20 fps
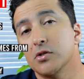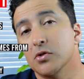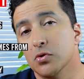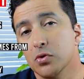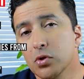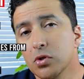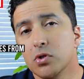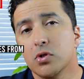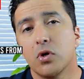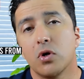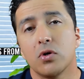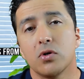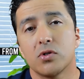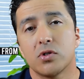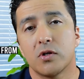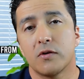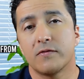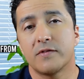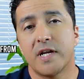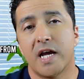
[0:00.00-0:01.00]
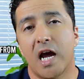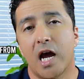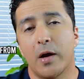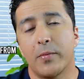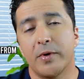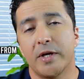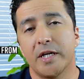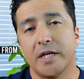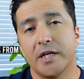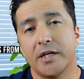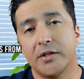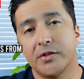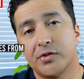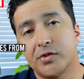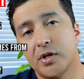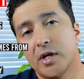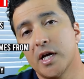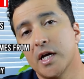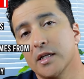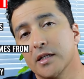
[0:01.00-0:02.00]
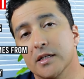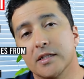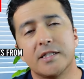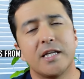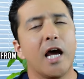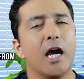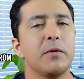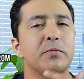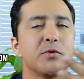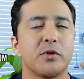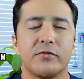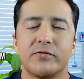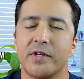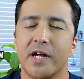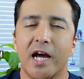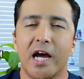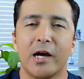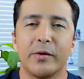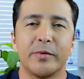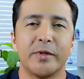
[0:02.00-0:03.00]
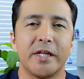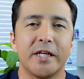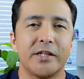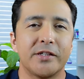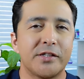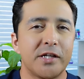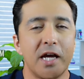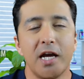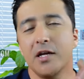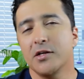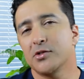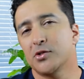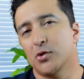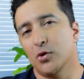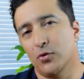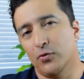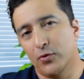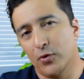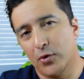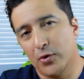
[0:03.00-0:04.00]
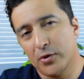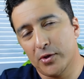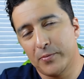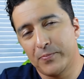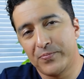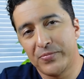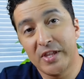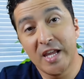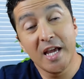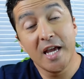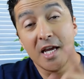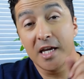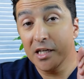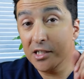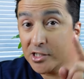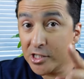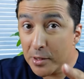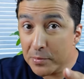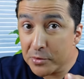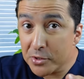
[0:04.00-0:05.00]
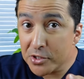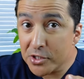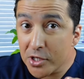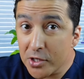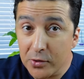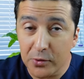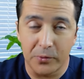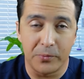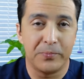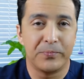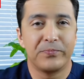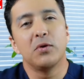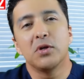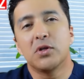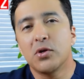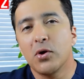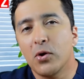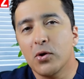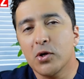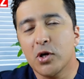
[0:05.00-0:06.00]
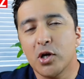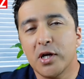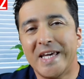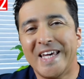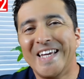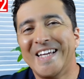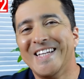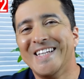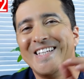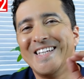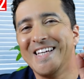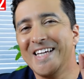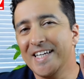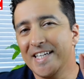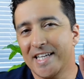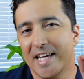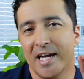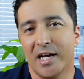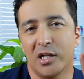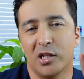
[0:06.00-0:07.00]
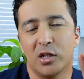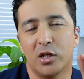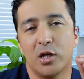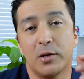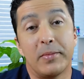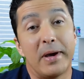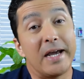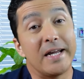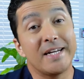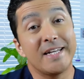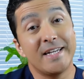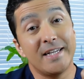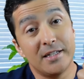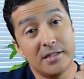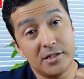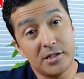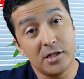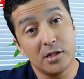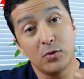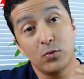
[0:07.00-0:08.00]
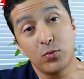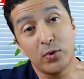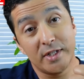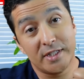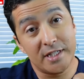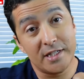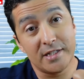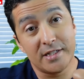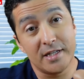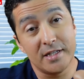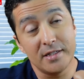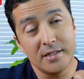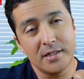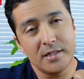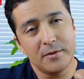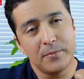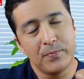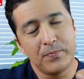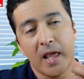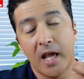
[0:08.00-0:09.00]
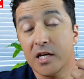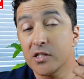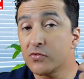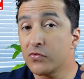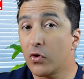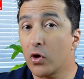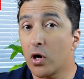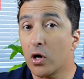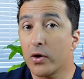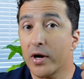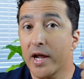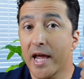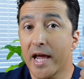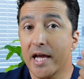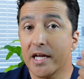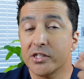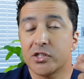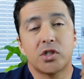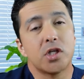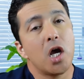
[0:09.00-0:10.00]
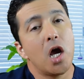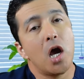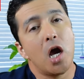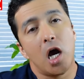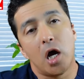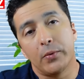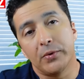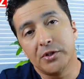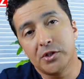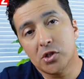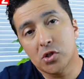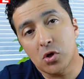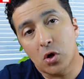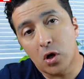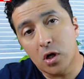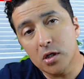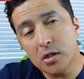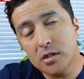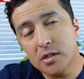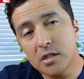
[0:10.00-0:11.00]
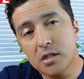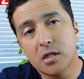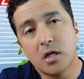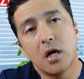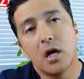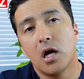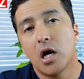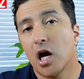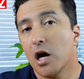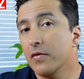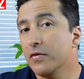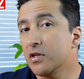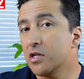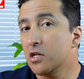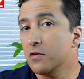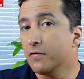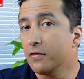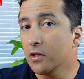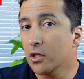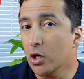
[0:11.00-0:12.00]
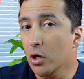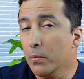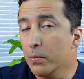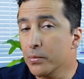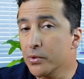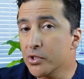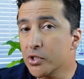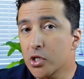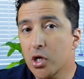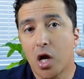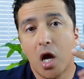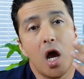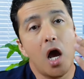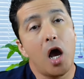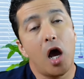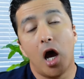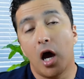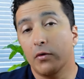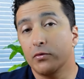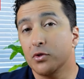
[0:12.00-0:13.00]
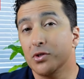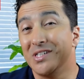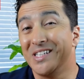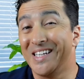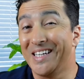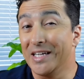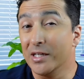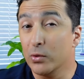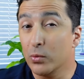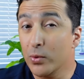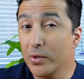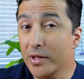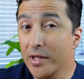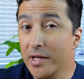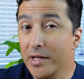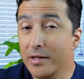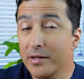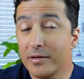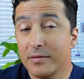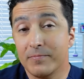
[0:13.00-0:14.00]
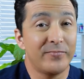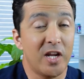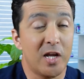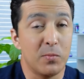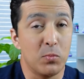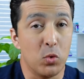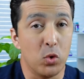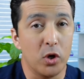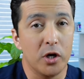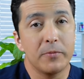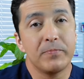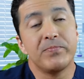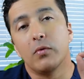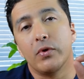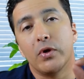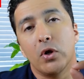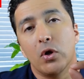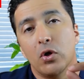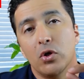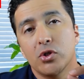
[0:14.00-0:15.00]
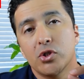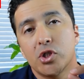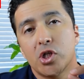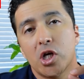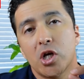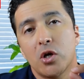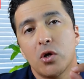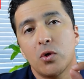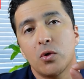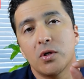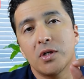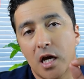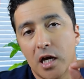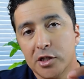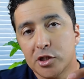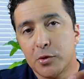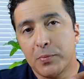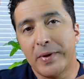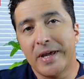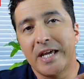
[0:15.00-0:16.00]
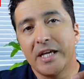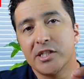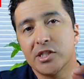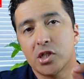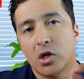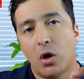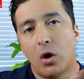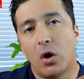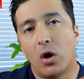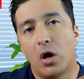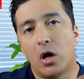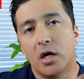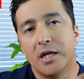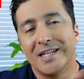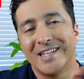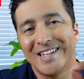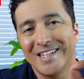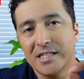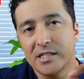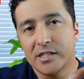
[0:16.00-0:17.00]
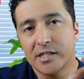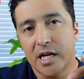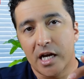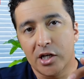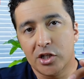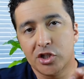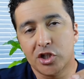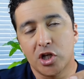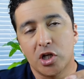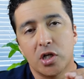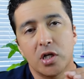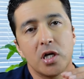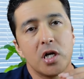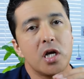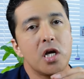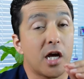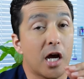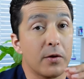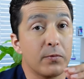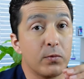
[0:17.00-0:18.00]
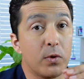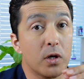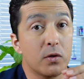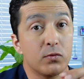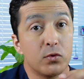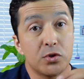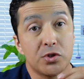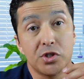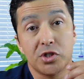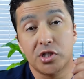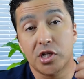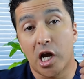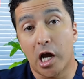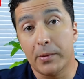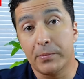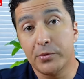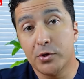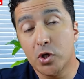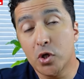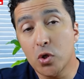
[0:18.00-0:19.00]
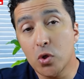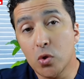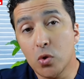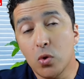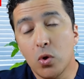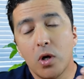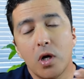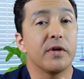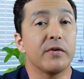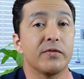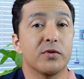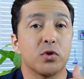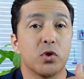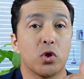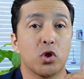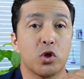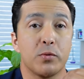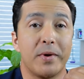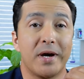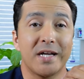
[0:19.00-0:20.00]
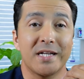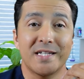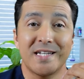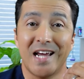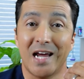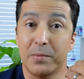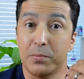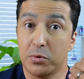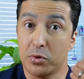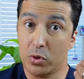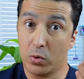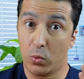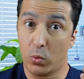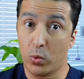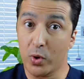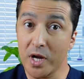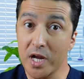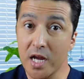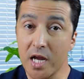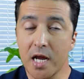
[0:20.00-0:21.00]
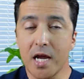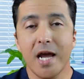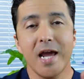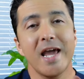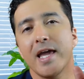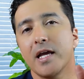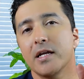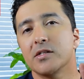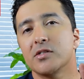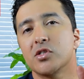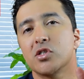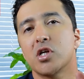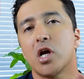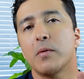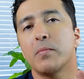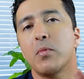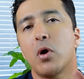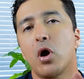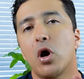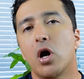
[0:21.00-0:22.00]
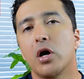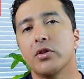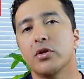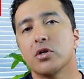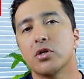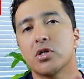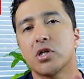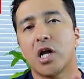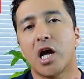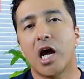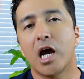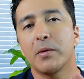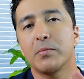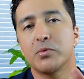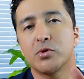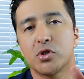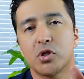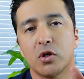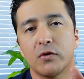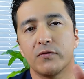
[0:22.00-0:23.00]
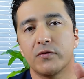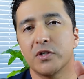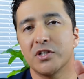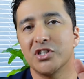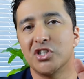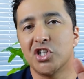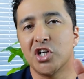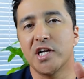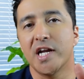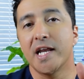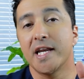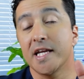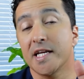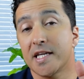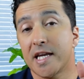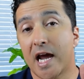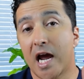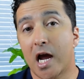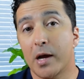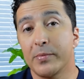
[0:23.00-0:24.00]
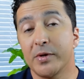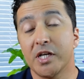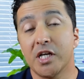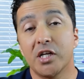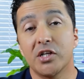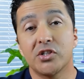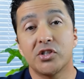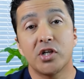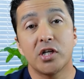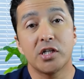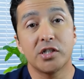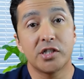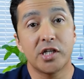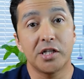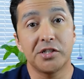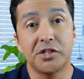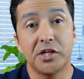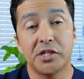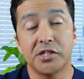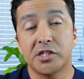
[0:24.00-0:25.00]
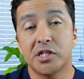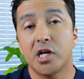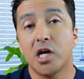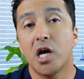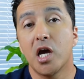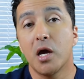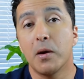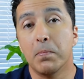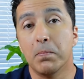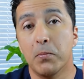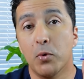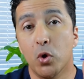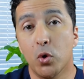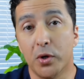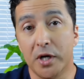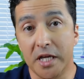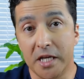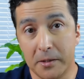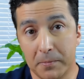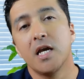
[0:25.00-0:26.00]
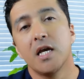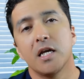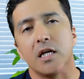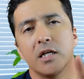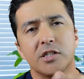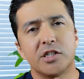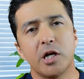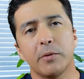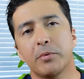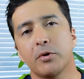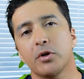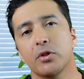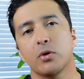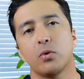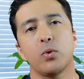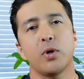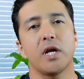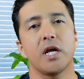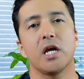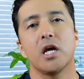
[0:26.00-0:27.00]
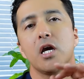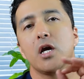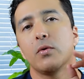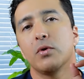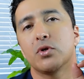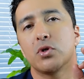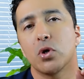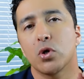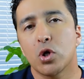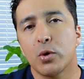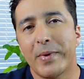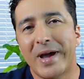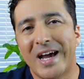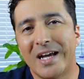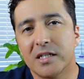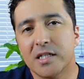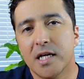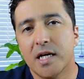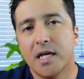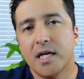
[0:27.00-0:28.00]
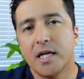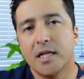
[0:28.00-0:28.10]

the root cause of diabetes, the types of diabetes, and so forth. In chapter 2, we talk in detail about insulin resistance, as far as how it starts, how it develops, how to deal with it, and more. We also touch base on this section, type 1 versus type 2, even talk about type 3, and some other types of genetic diabetes such as MODY. In chapter 3, we talk about